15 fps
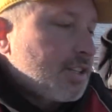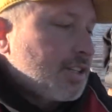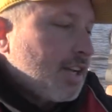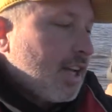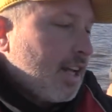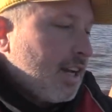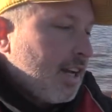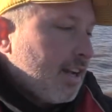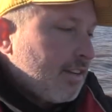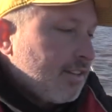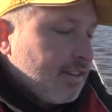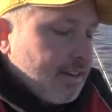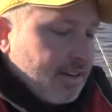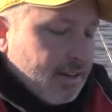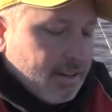of shad out
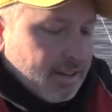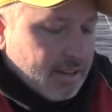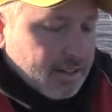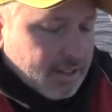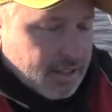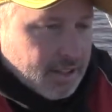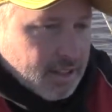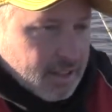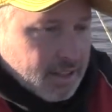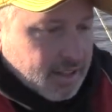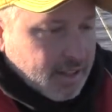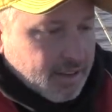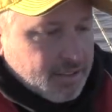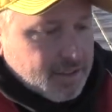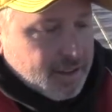there
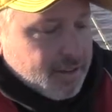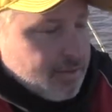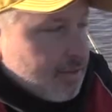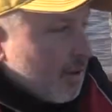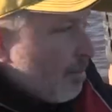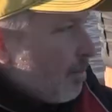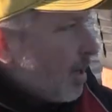and see if something